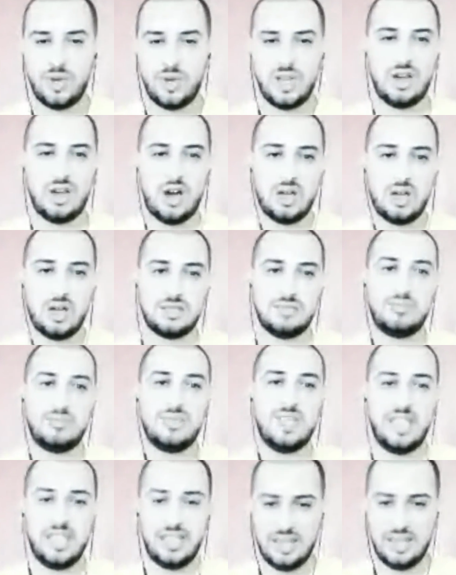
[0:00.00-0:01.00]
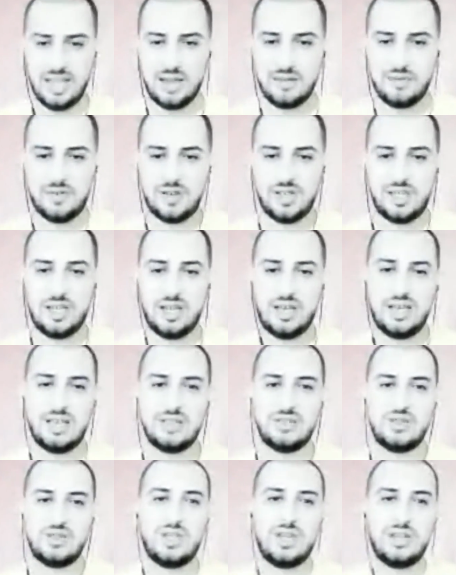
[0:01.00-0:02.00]
really awesome in
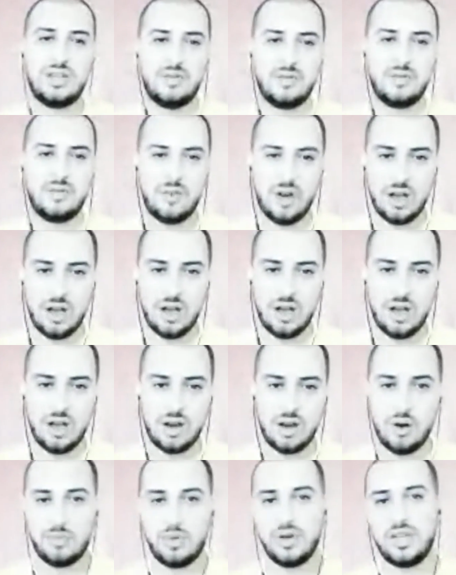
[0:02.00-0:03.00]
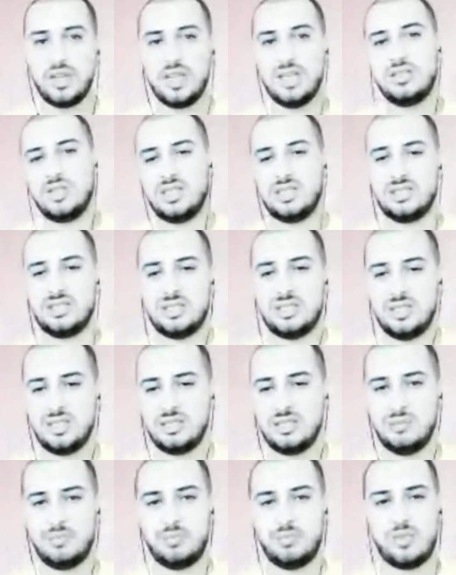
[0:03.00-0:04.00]
Africa, and you can follow up on it. You
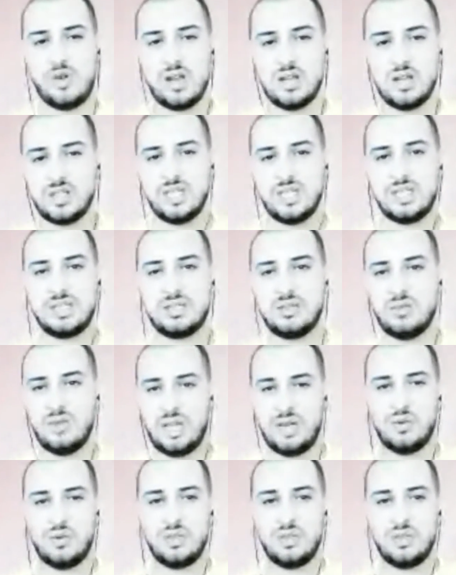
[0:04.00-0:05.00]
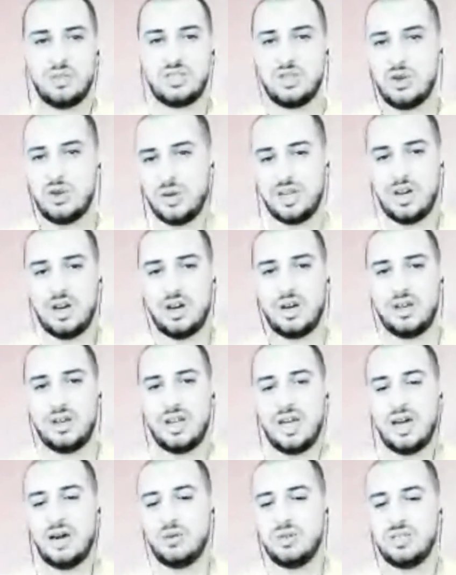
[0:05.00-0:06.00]
can see the project, like what's going
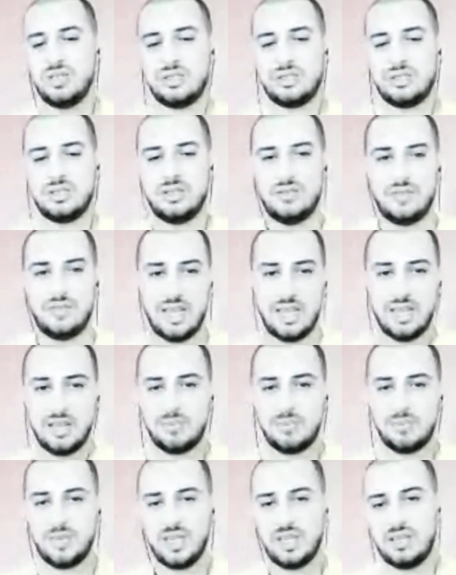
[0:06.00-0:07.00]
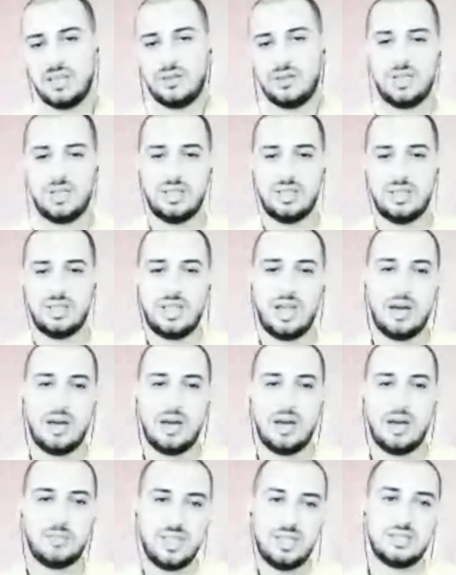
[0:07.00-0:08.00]
on, how it's developing. You get
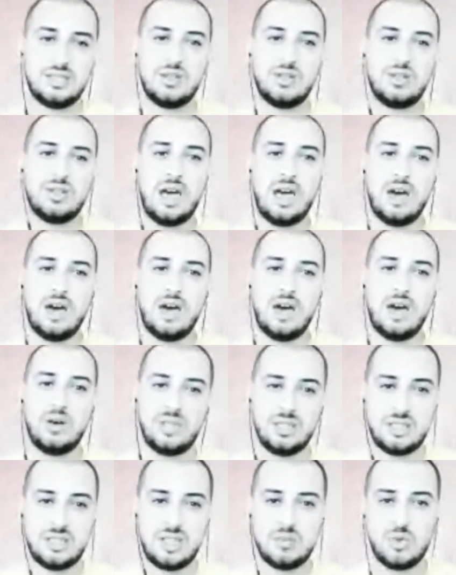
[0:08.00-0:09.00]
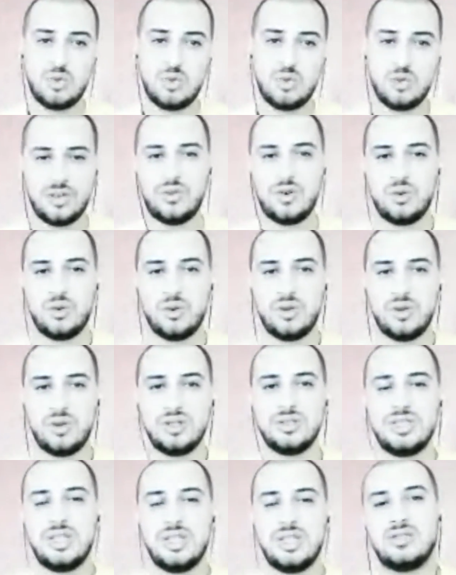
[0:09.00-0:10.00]
updates on how things are moving
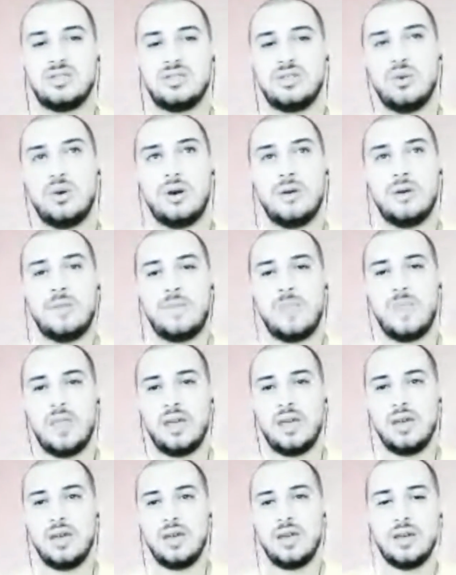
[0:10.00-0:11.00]
forward. Yeah, so